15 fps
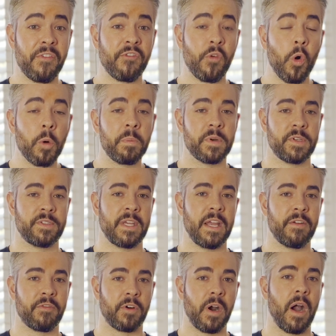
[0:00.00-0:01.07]
four
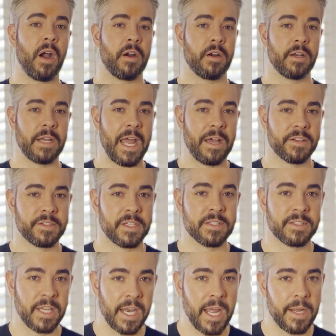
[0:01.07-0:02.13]
percent for our analysis
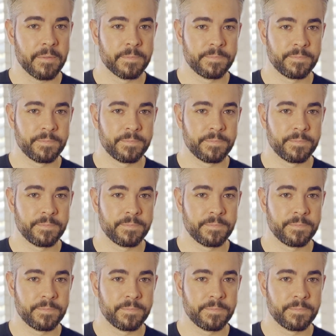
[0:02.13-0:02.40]
today.